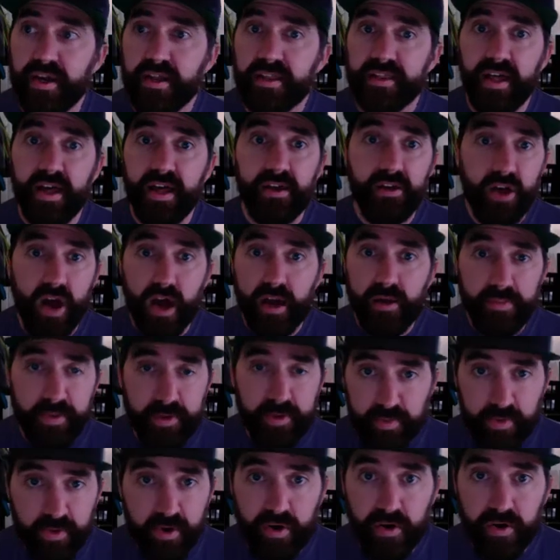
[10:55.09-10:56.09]
that a lot of
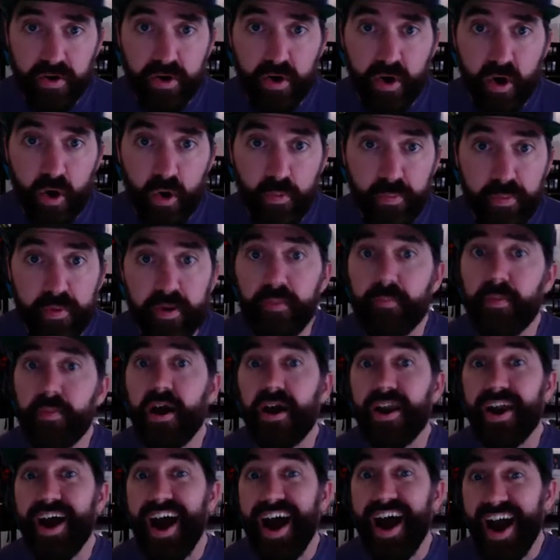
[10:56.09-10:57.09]
people aren't open
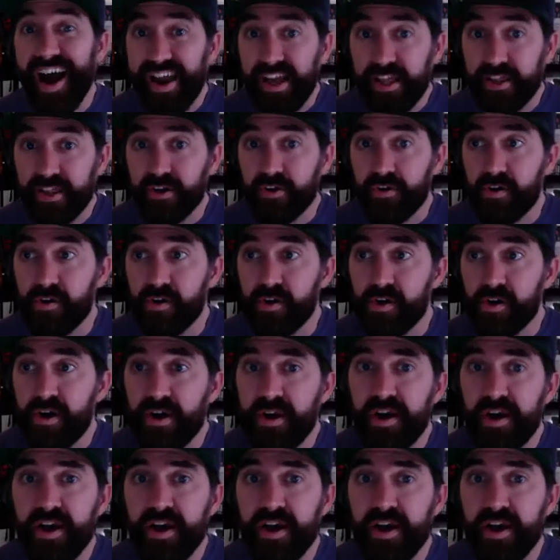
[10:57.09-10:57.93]
about either.